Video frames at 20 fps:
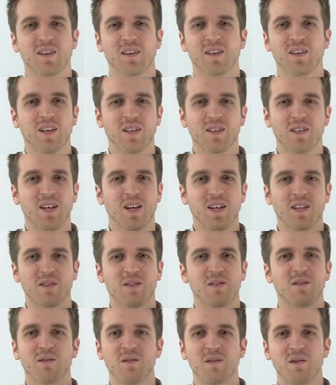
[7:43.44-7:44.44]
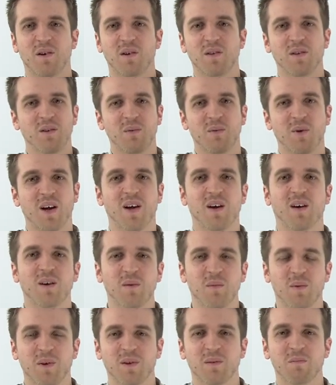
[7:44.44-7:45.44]
That's not the way I
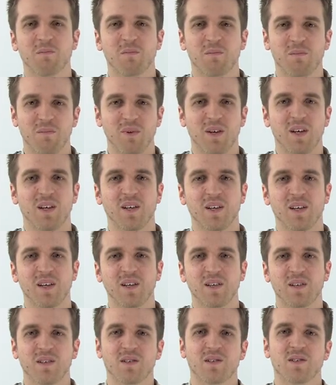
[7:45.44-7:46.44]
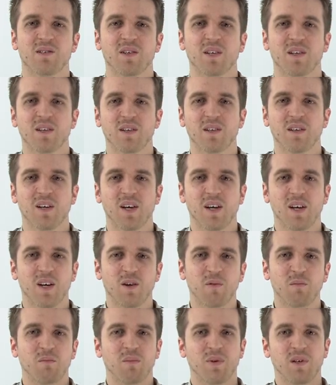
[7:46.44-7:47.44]
want to be in the industry. And
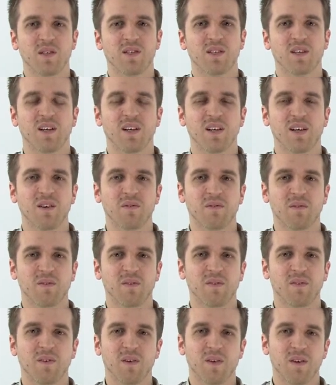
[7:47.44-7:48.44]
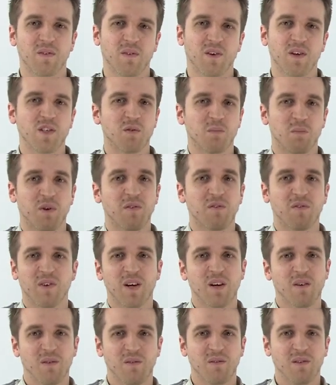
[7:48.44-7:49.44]
personally, if I spot
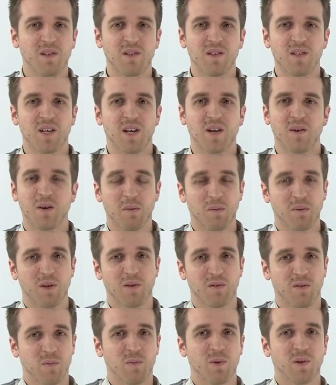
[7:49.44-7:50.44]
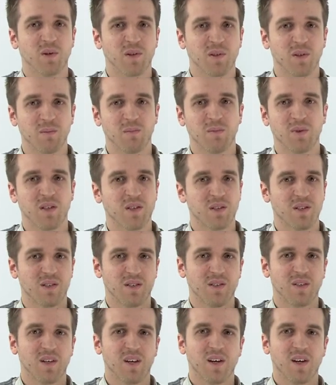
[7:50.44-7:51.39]
fake reviews now, I'm going to report them because